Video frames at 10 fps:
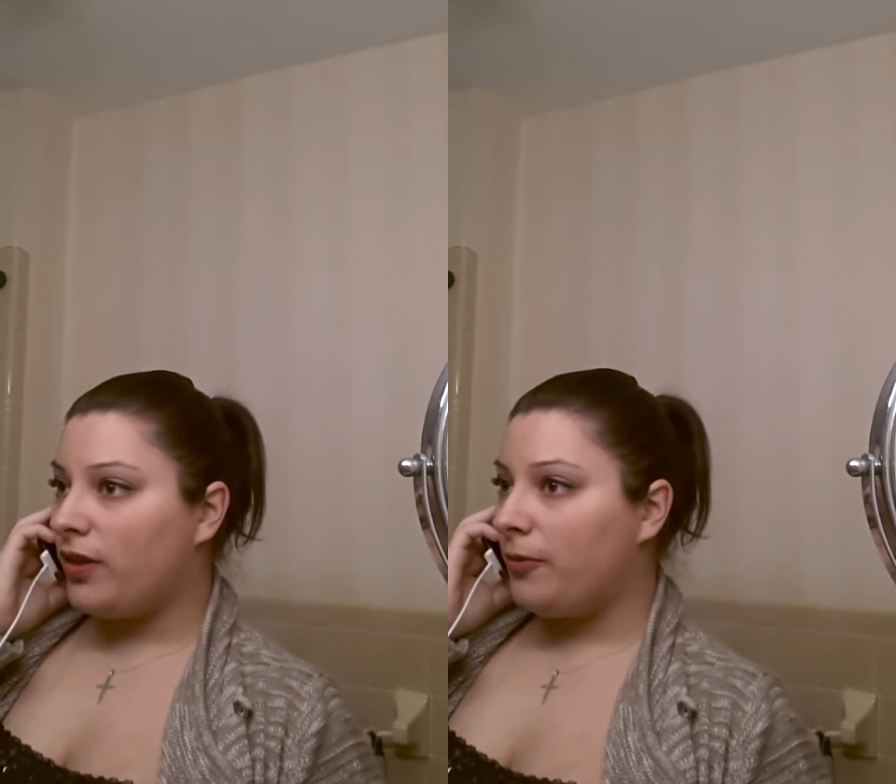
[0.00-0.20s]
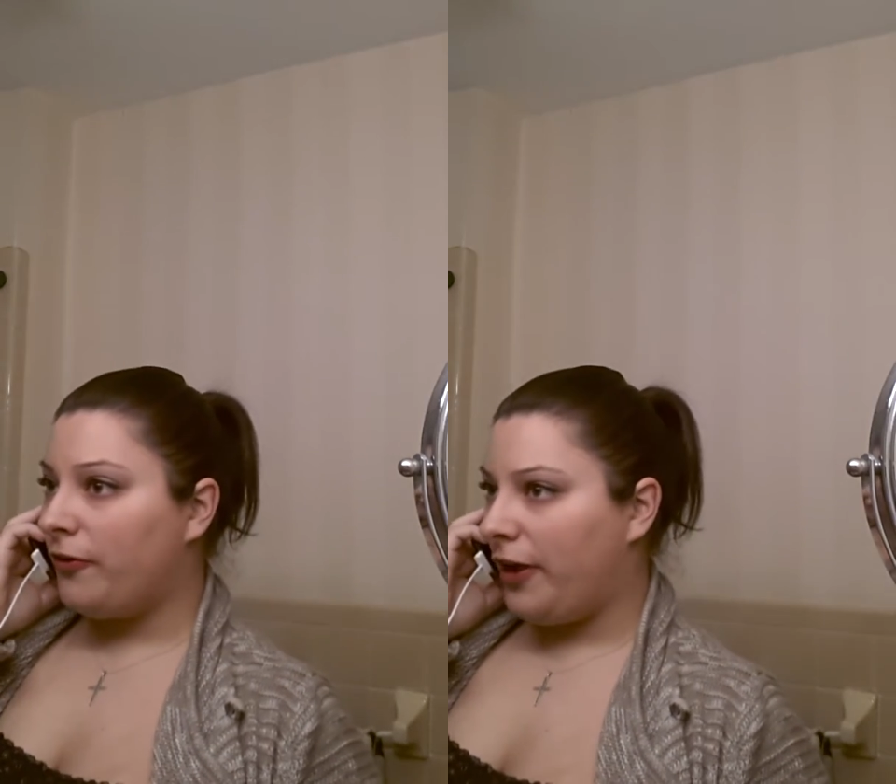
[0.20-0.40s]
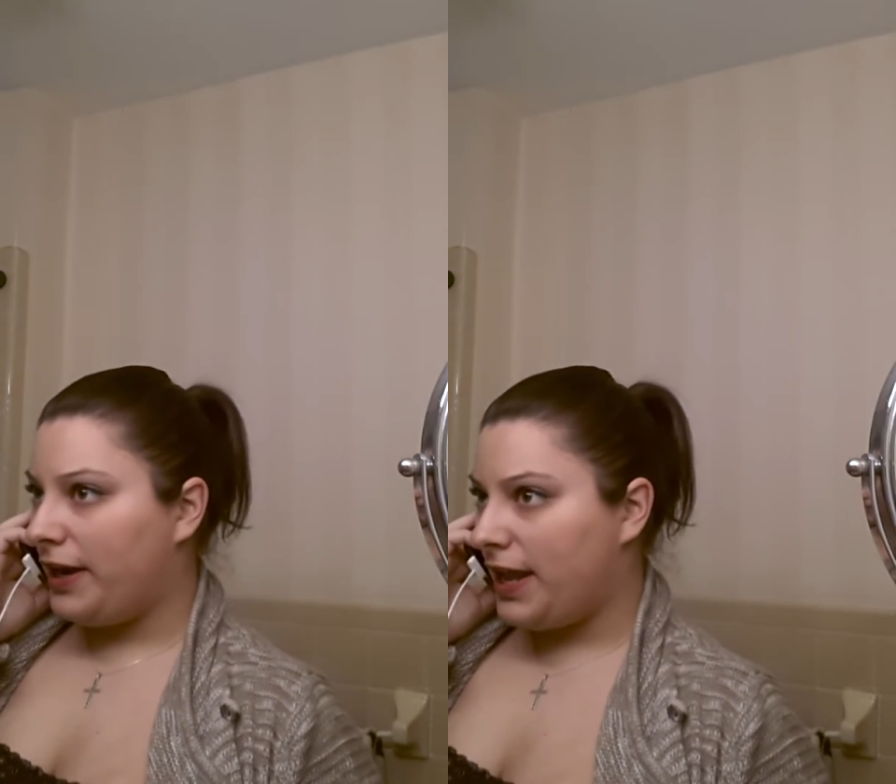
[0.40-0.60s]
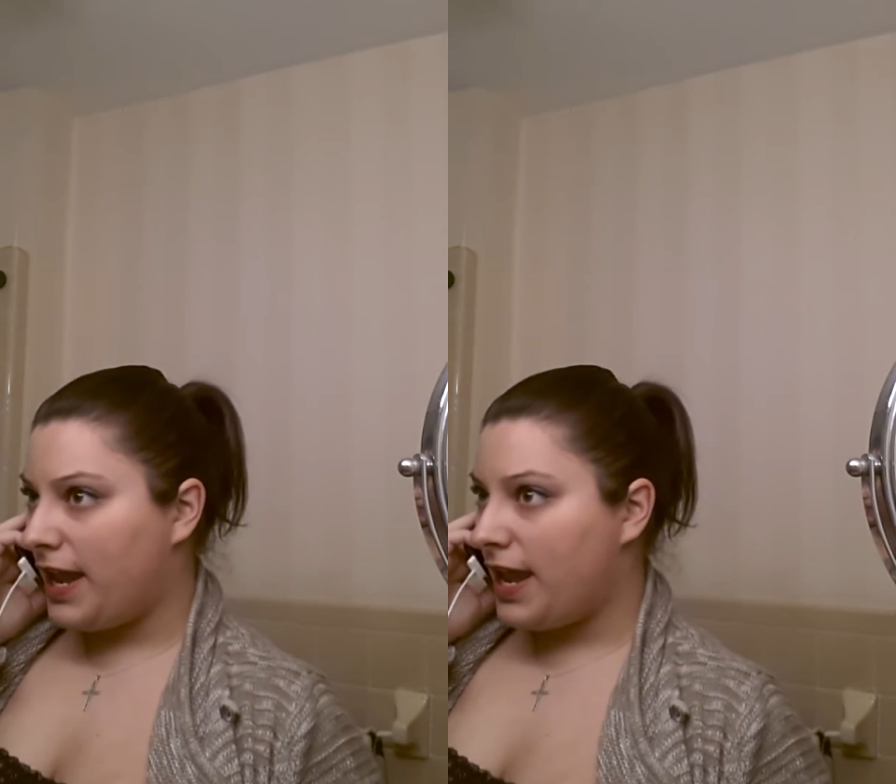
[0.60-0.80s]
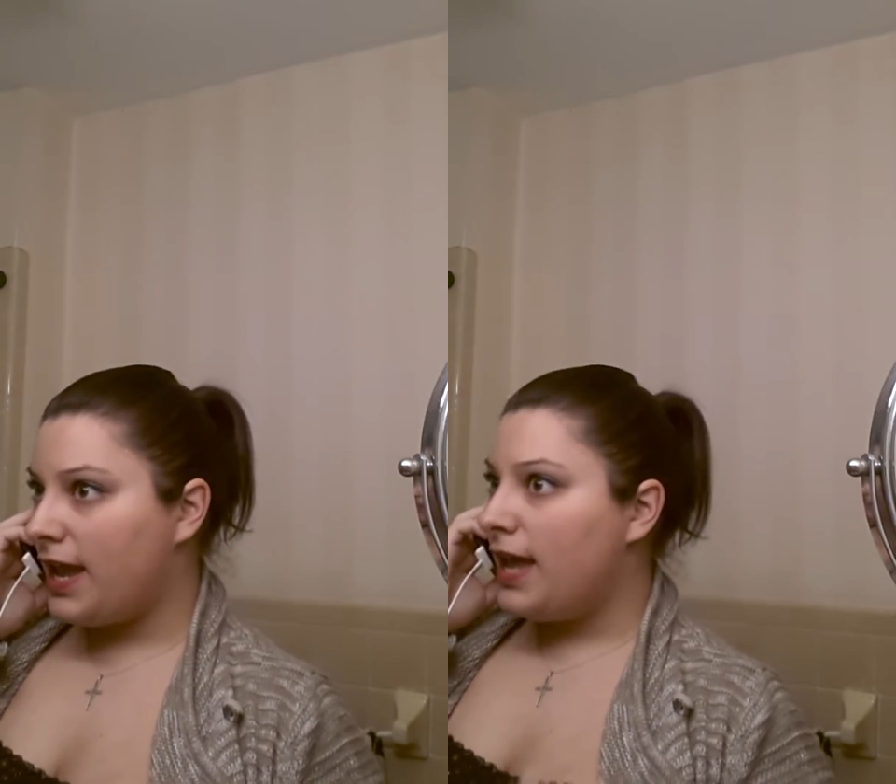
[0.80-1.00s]
them
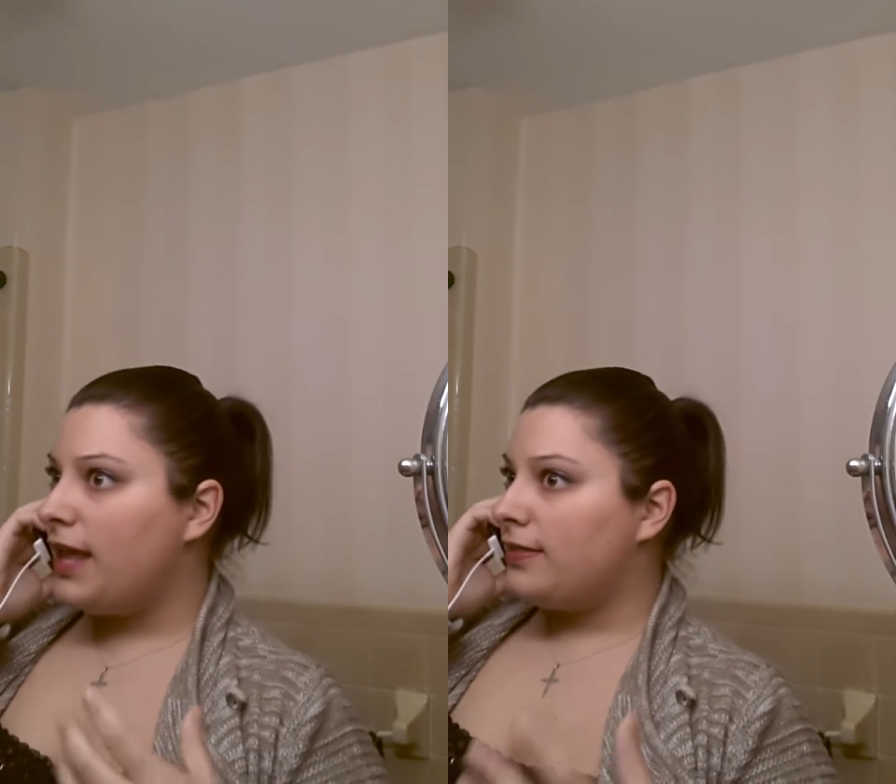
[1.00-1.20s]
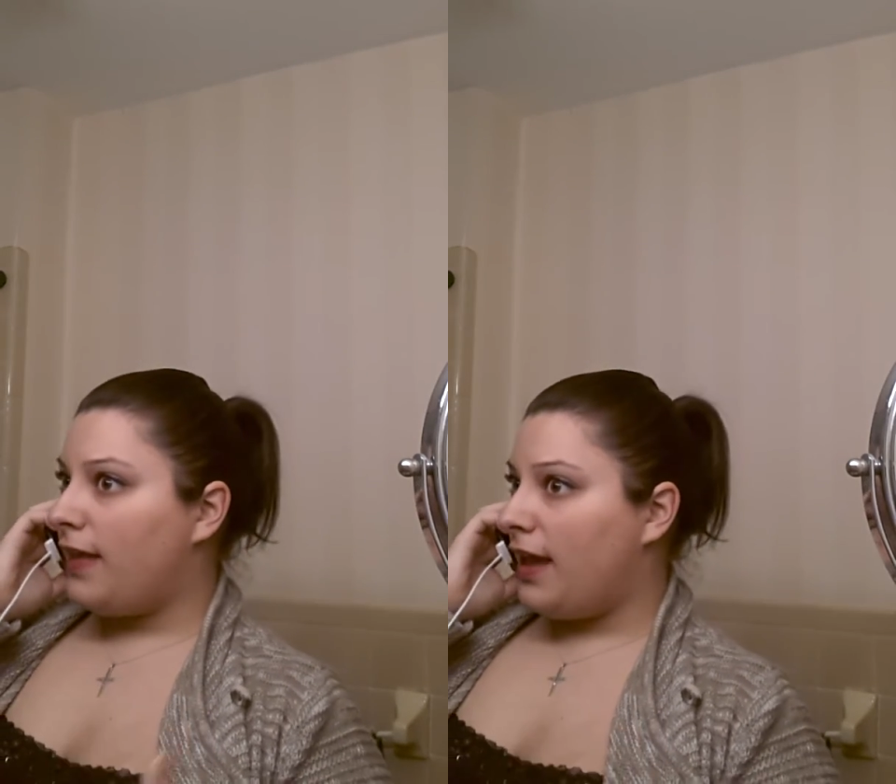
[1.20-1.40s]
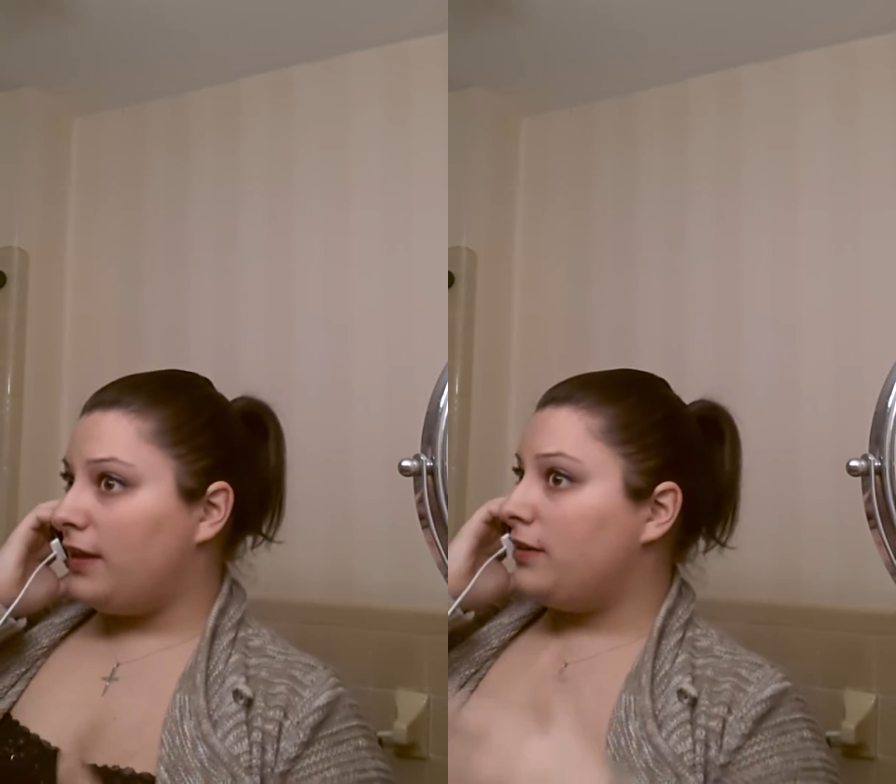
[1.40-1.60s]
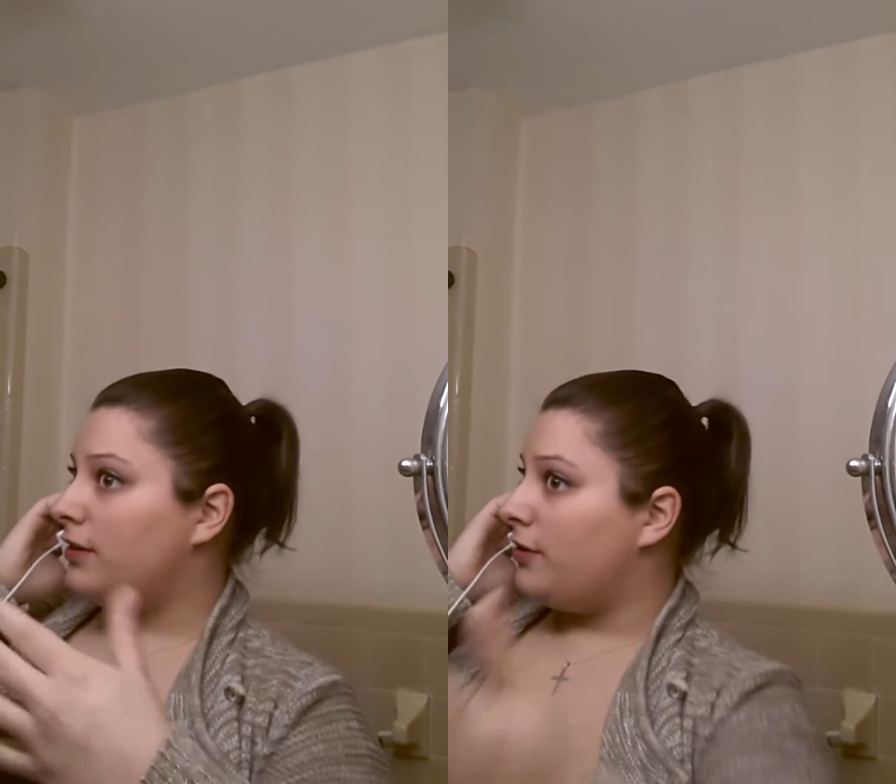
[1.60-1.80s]
already, that,